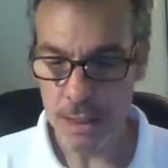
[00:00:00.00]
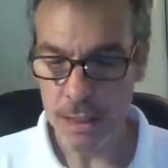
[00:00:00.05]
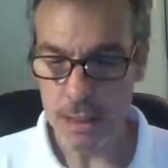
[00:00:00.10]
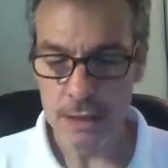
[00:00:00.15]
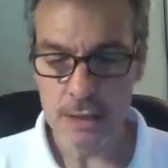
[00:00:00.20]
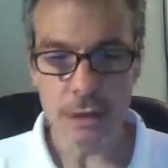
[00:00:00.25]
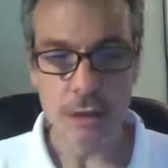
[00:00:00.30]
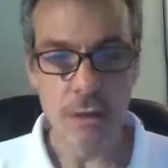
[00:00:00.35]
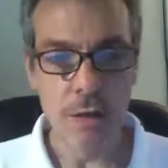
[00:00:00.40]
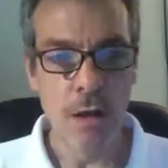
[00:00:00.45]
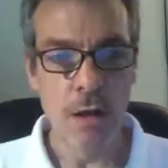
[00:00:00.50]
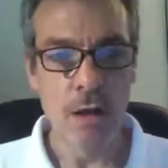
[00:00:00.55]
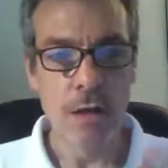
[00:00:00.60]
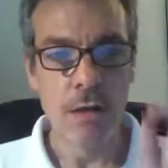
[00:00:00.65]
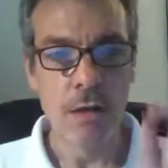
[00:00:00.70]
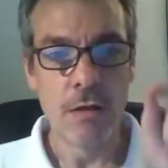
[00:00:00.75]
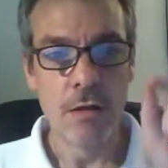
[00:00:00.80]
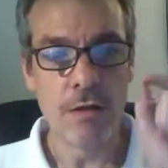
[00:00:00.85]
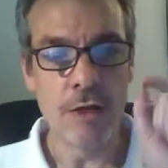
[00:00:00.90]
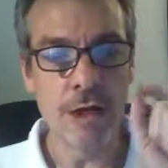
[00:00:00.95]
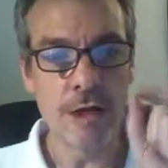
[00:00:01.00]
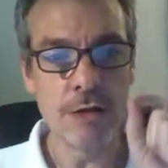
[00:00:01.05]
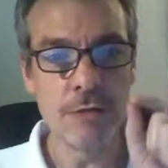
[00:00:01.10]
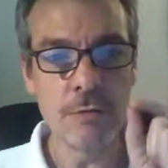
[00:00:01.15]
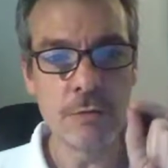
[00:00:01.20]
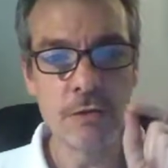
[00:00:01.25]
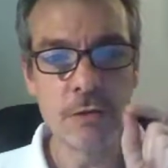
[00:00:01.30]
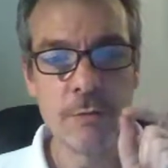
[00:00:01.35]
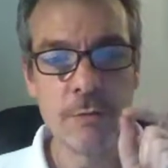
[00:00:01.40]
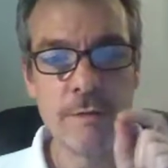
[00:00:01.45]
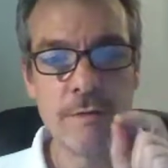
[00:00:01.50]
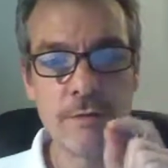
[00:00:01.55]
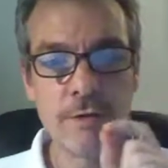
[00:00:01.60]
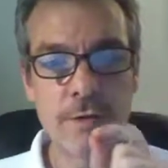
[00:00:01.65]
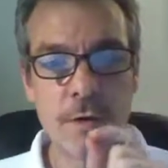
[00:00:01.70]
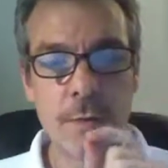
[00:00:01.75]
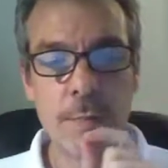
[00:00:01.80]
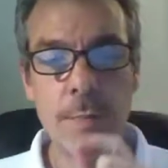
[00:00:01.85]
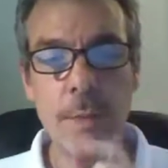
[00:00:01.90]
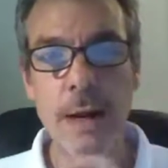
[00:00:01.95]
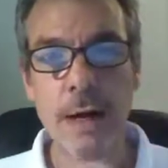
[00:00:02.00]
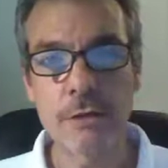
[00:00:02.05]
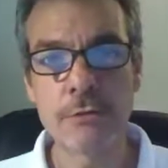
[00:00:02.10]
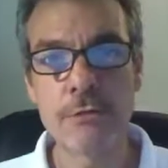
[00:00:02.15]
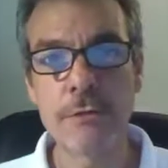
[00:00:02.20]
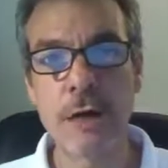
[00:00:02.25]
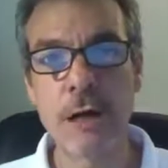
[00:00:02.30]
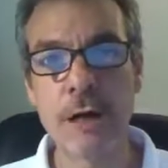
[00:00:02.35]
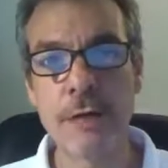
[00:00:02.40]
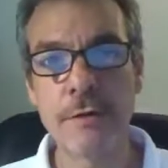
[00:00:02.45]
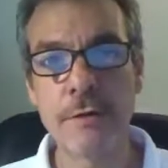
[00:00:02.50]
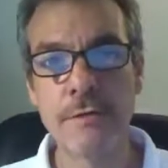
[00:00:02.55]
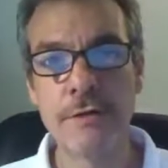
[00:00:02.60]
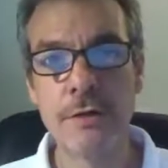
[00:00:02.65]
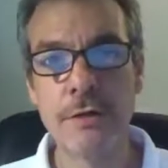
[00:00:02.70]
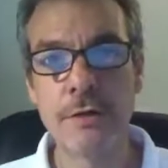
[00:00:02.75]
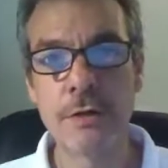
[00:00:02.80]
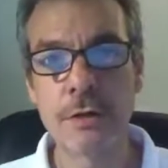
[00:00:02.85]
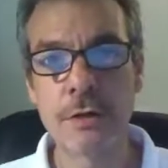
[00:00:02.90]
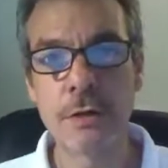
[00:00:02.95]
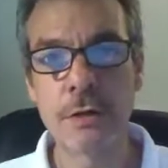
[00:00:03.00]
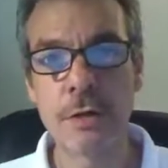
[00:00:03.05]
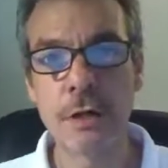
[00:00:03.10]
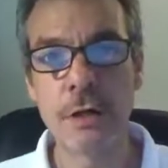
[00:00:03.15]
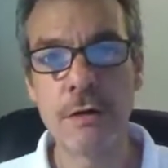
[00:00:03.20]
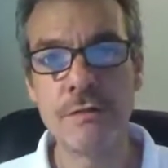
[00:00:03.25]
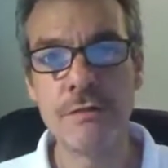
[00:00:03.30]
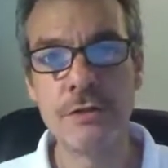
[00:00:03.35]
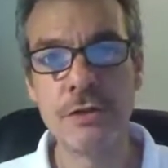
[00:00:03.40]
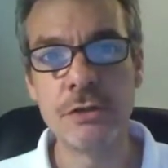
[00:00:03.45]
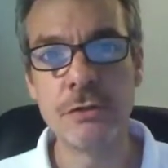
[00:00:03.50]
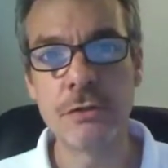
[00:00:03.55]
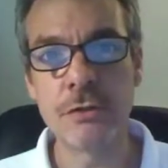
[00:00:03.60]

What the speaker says: So then you want to move to the part 1 of your project,